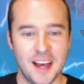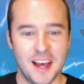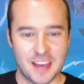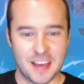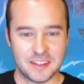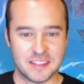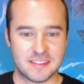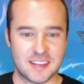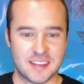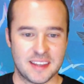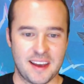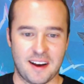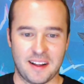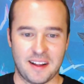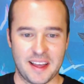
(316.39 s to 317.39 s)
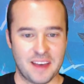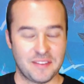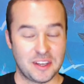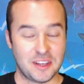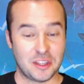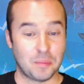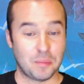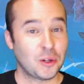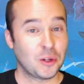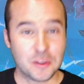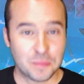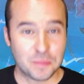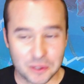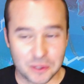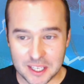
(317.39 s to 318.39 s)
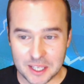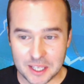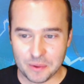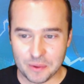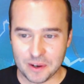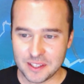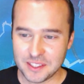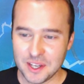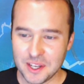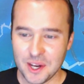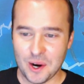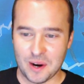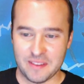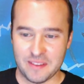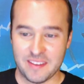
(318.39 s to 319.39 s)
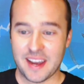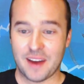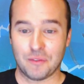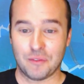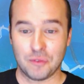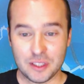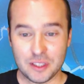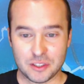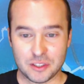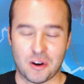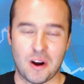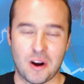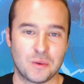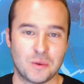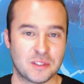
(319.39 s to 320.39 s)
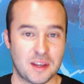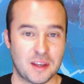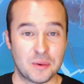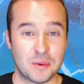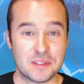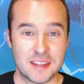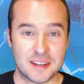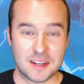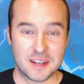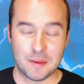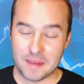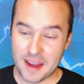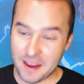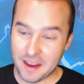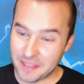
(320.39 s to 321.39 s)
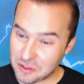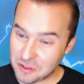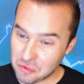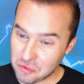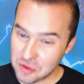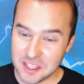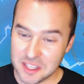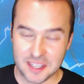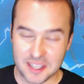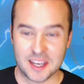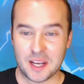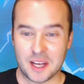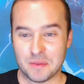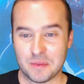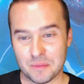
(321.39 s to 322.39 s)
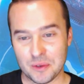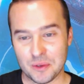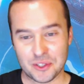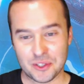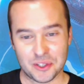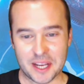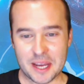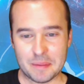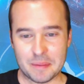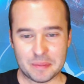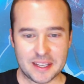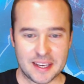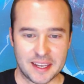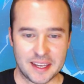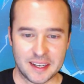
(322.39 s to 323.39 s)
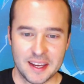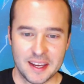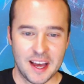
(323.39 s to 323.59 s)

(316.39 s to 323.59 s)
You can say they all have either multiple keywords or they got really strong ones that once they come down, that's really going to help you push your game plan.